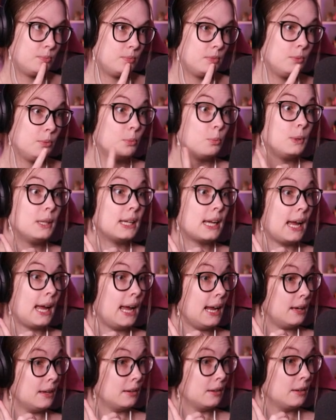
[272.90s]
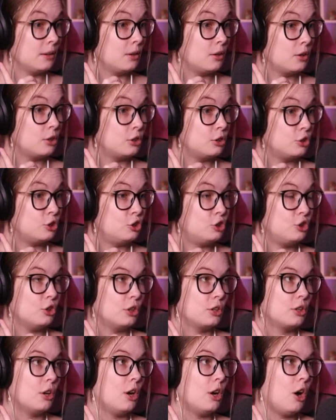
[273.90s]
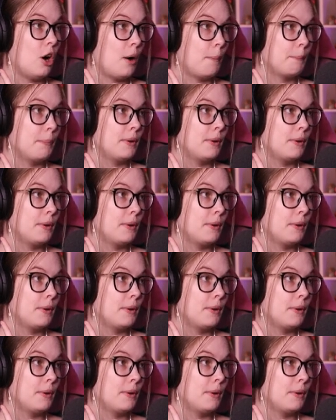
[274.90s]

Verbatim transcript: We can. Shut up.